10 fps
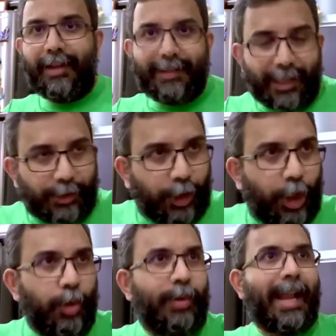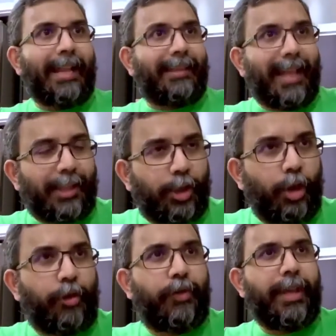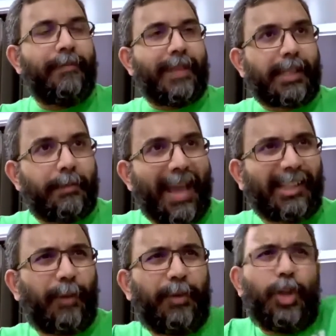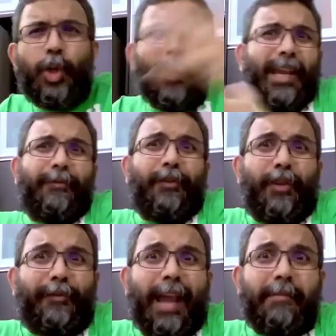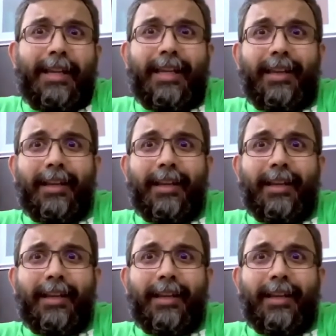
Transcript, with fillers: That's Q net, that's your dream, that's max up. Because you're doing it for your family.